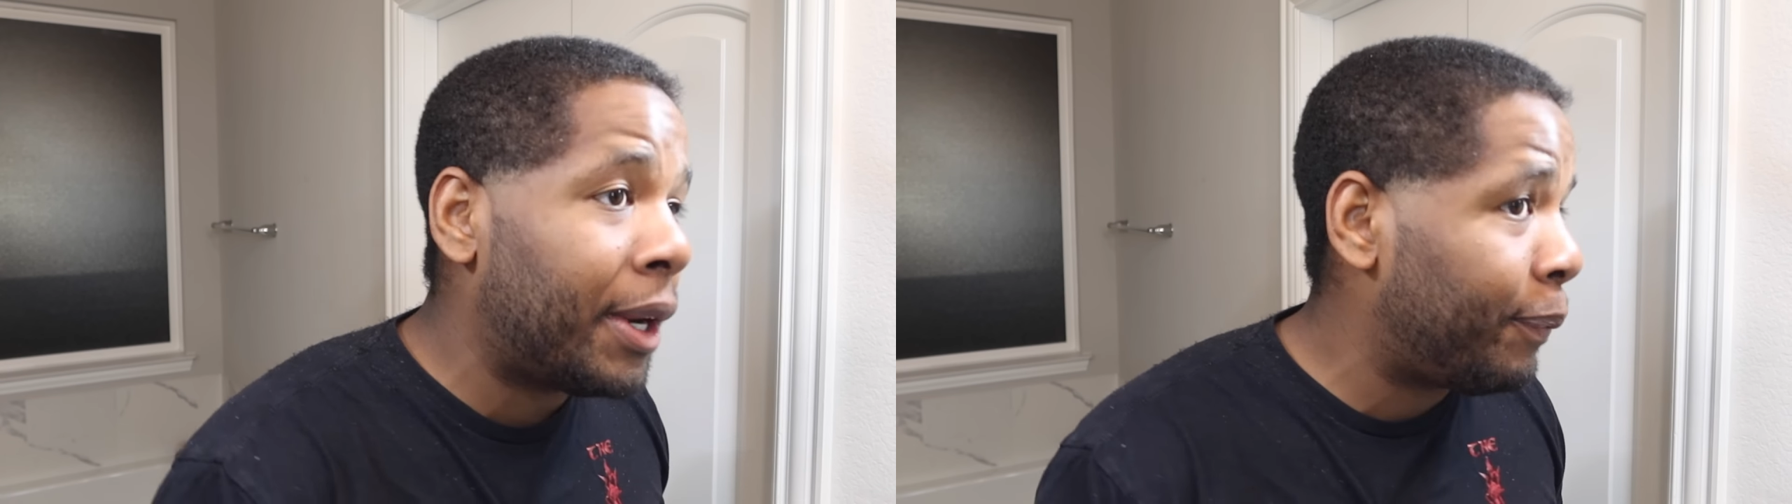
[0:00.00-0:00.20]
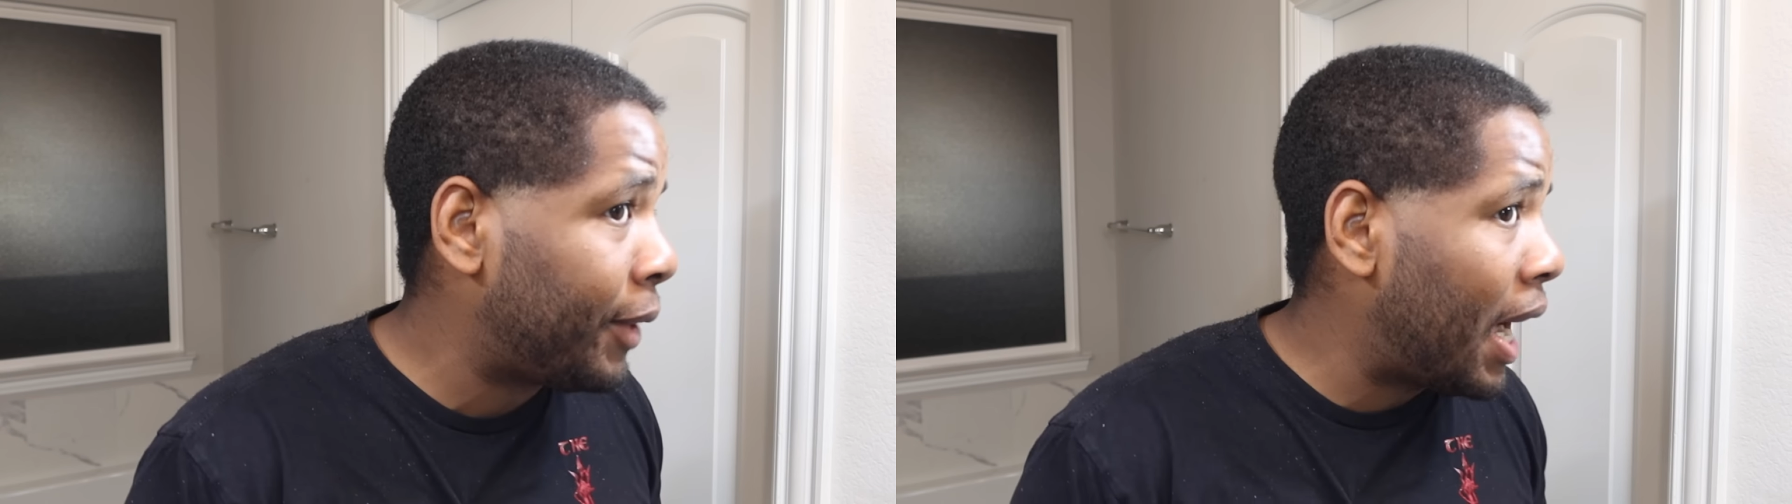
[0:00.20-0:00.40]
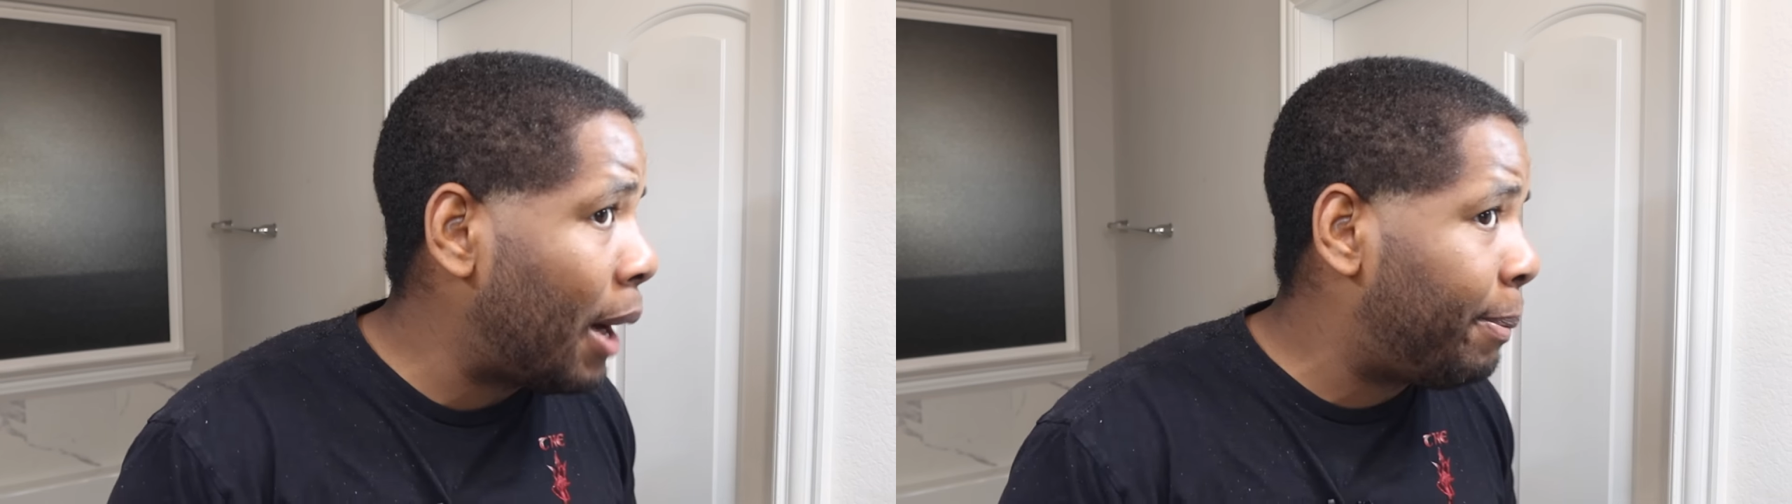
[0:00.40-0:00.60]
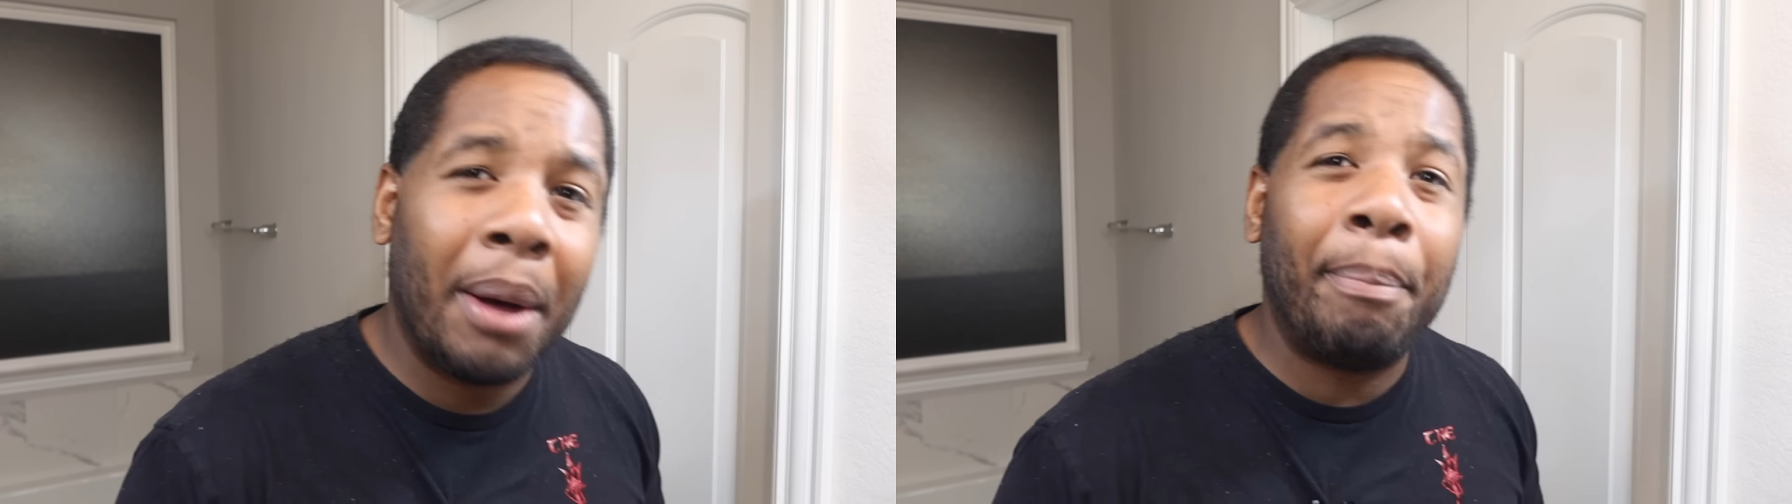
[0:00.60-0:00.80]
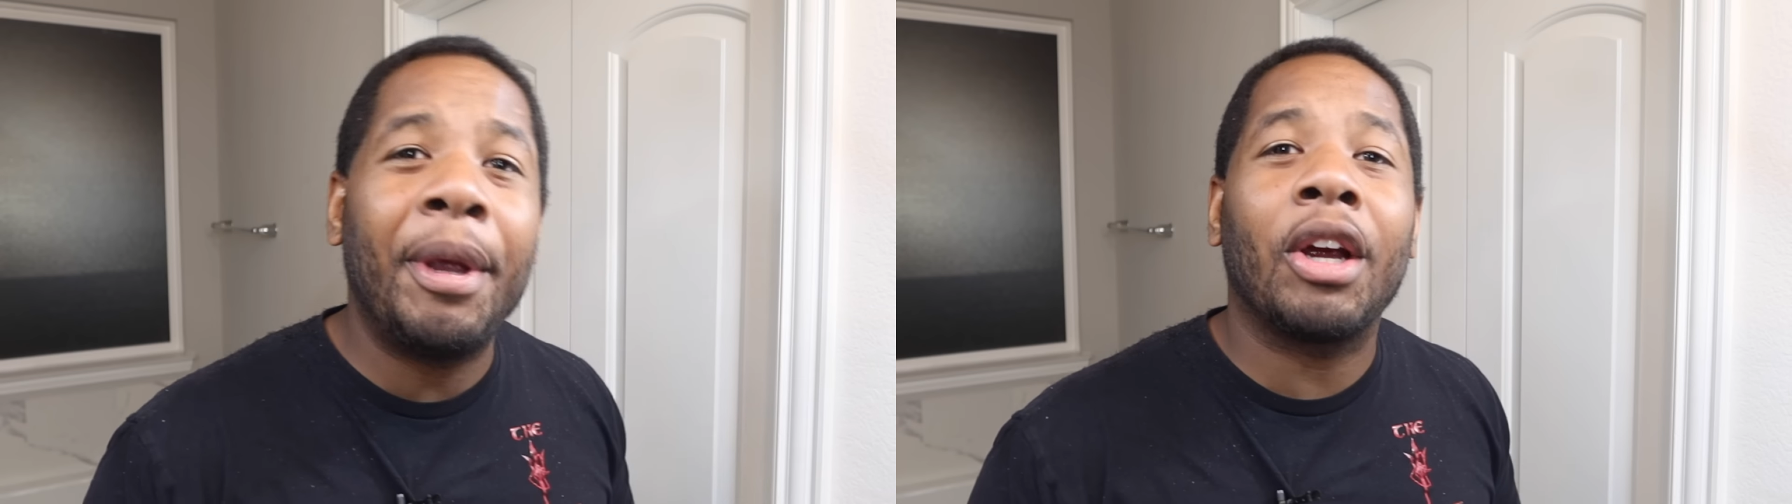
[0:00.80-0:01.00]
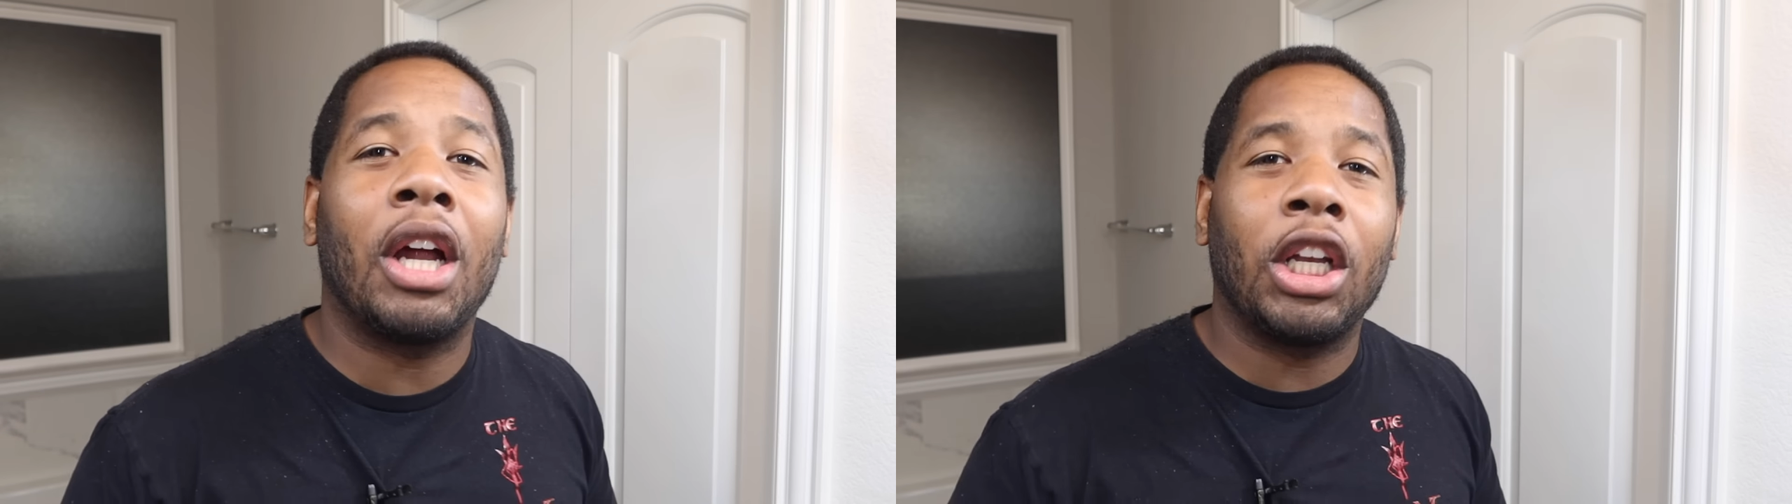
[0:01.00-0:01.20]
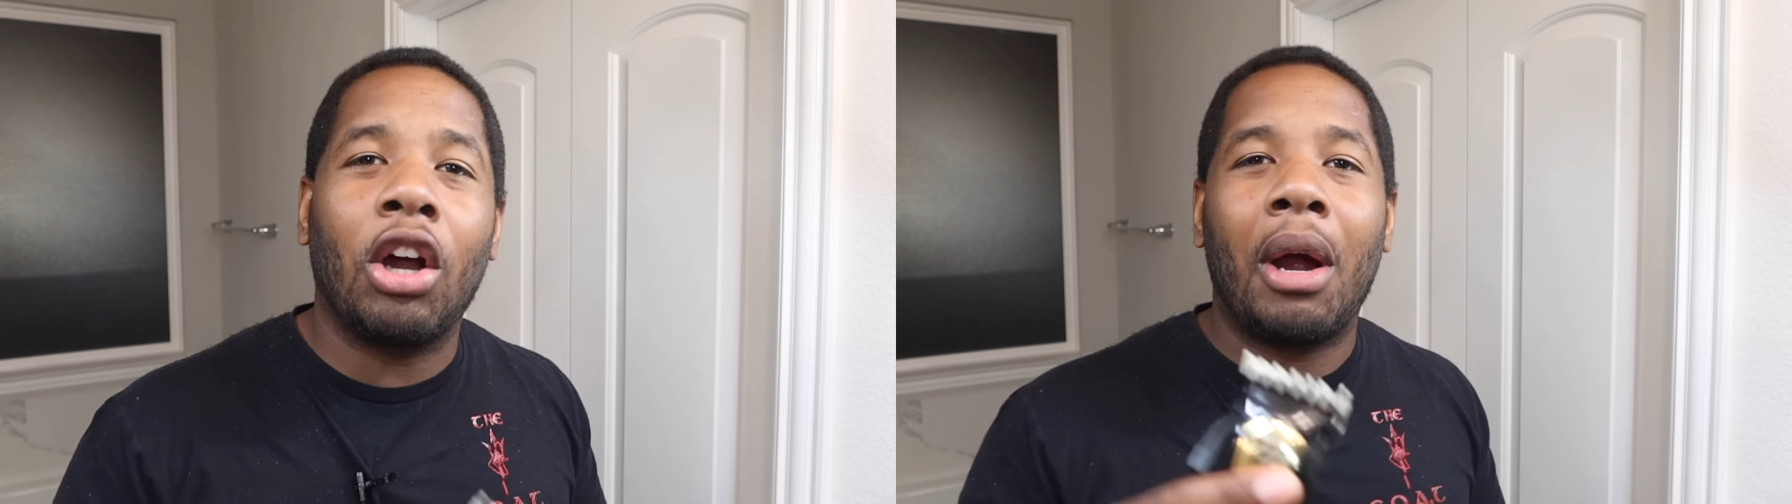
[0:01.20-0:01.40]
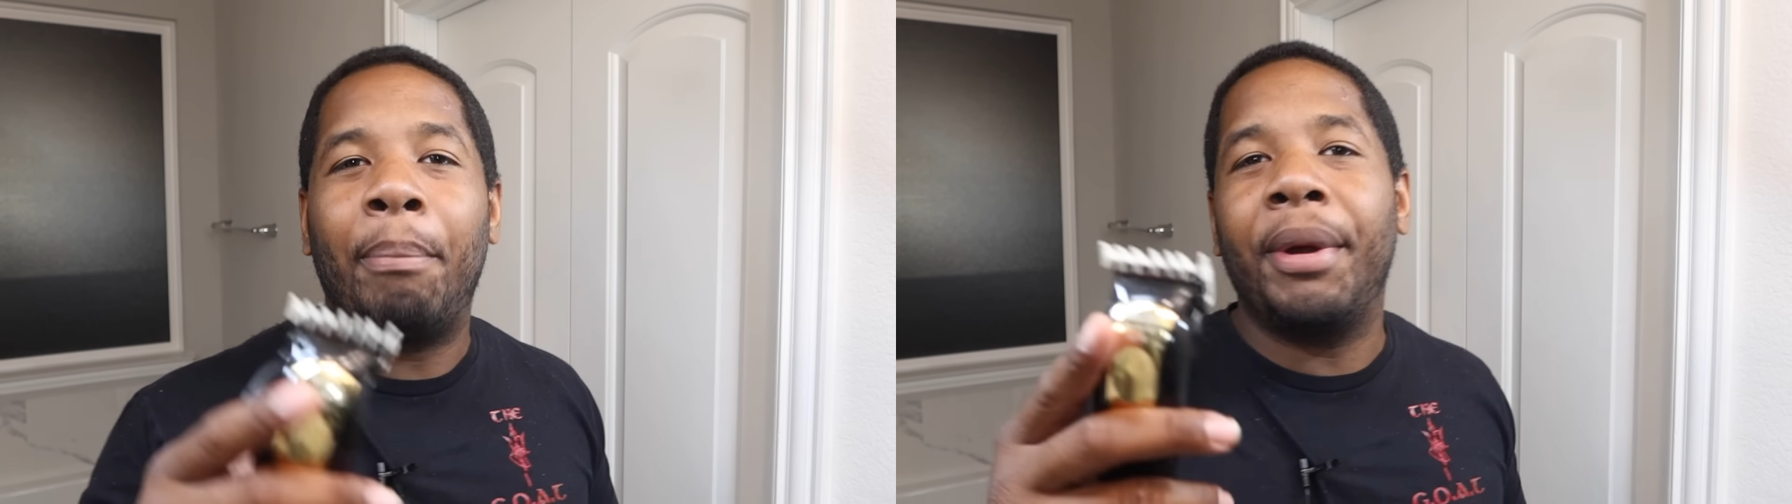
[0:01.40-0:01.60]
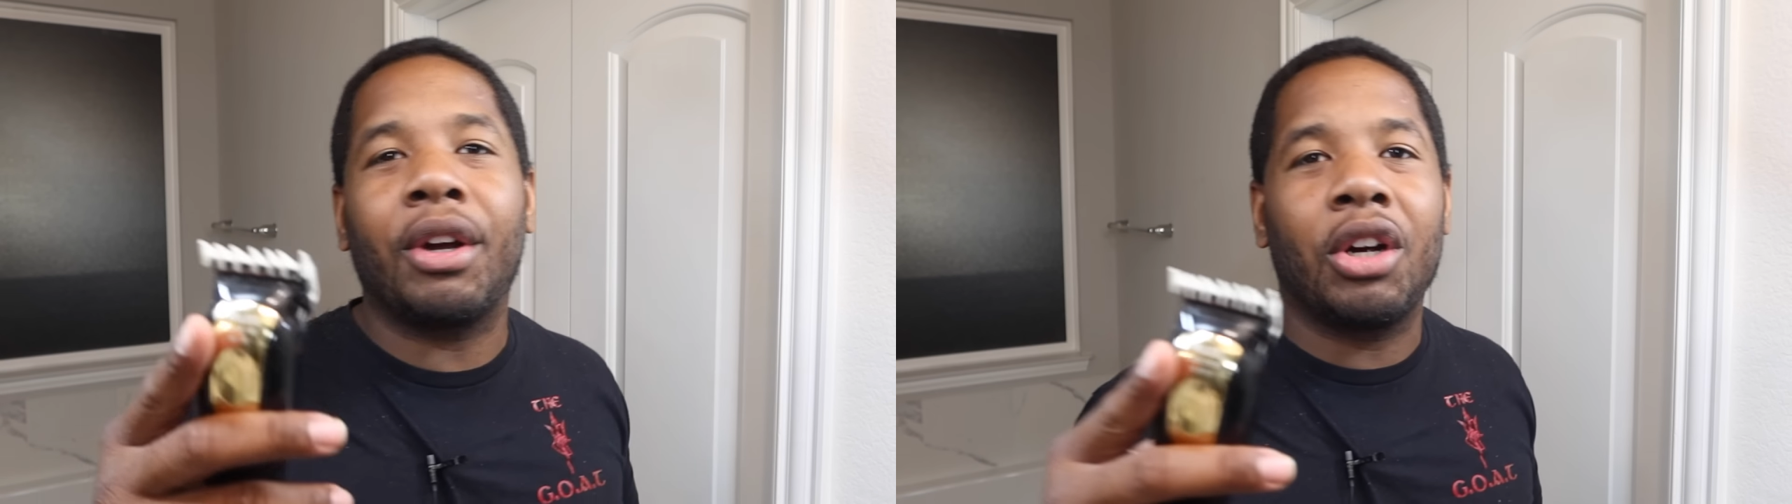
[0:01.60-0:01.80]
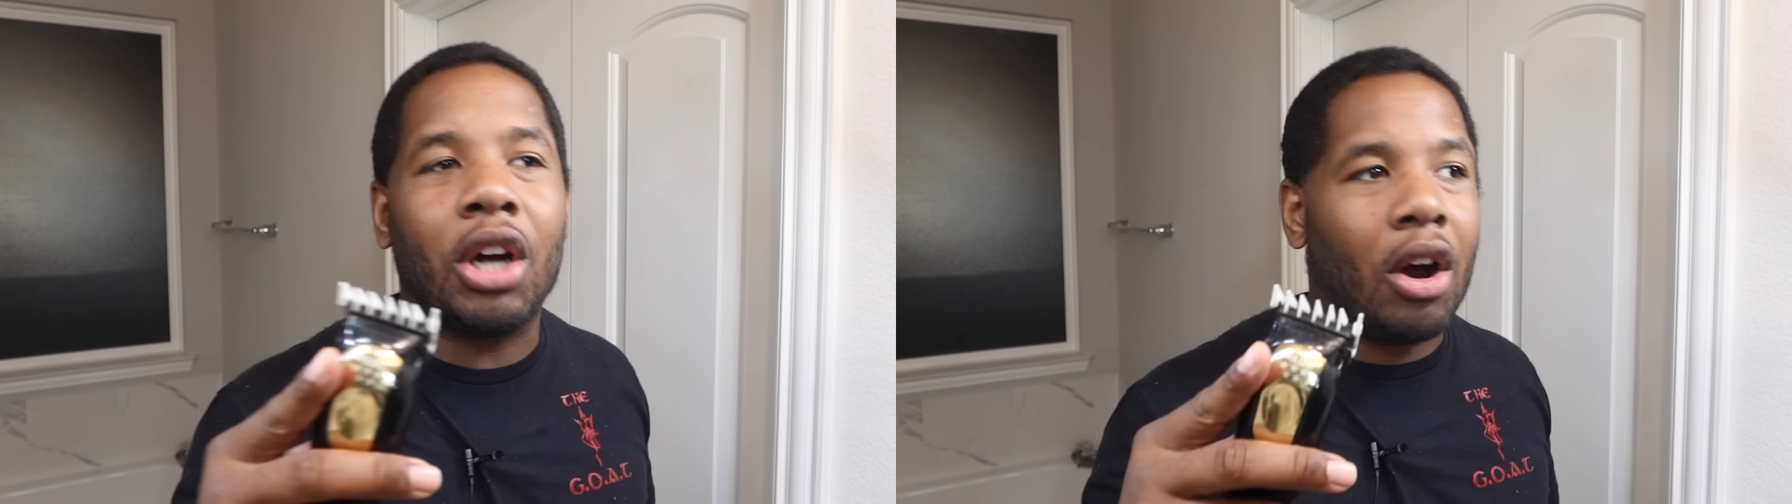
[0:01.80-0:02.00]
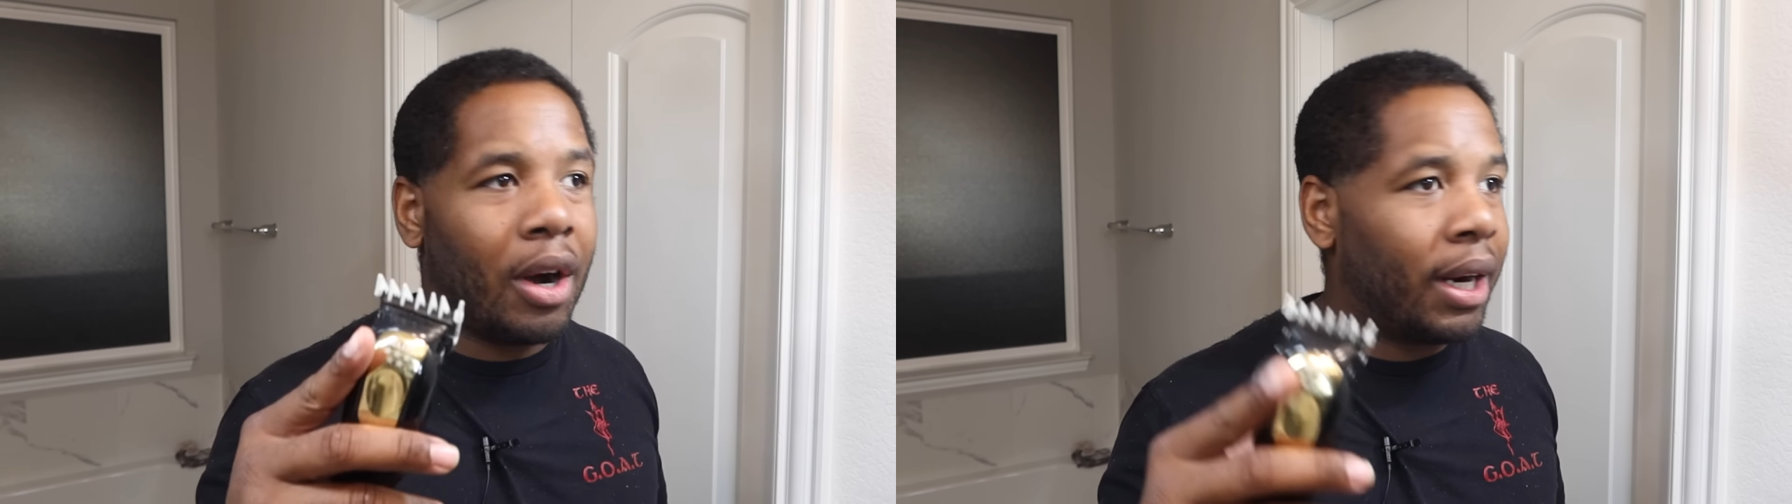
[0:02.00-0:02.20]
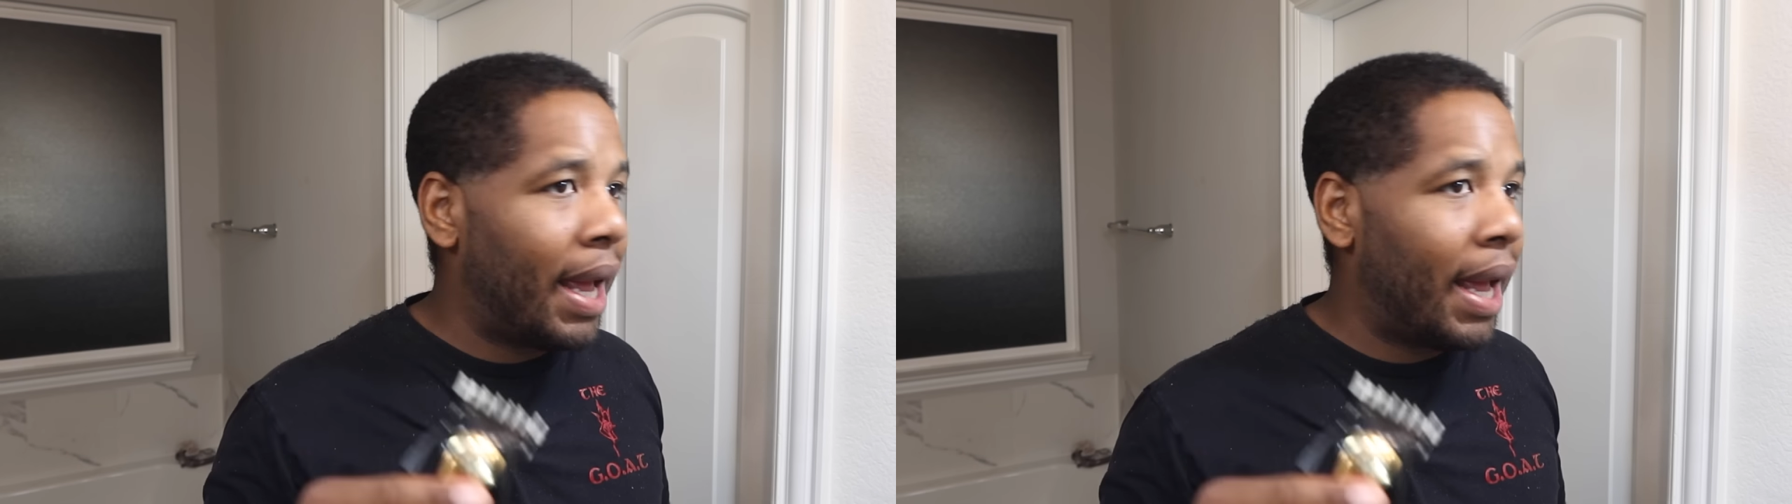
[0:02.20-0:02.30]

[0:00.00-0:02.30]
a bigger guard,